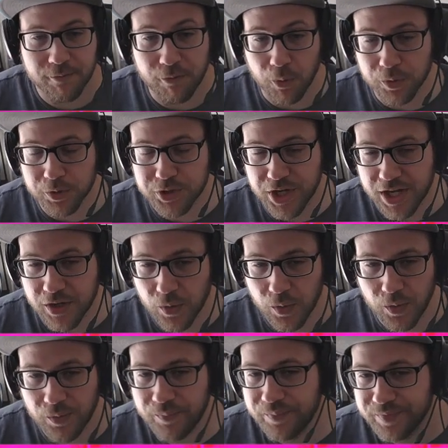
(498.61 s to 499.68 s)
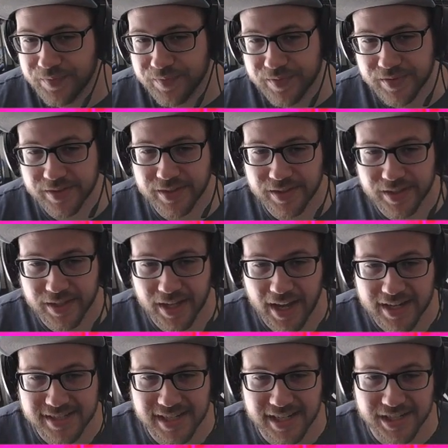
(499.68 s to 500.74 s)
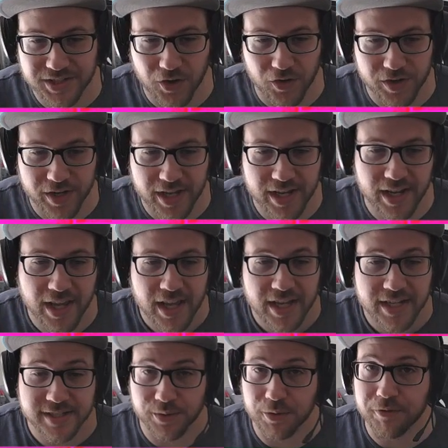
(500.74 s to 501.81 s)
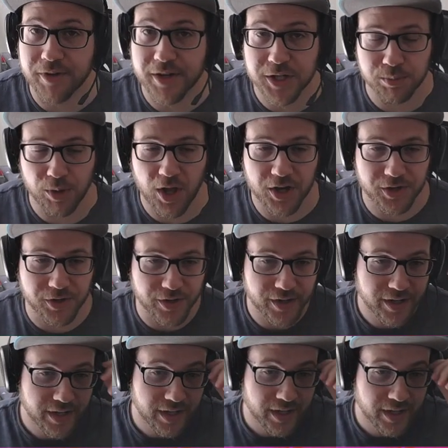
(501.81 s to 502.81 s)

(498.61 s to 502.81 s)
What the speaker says: 4 J. Cole, High Stakes Guardian, it's the revenge blocker.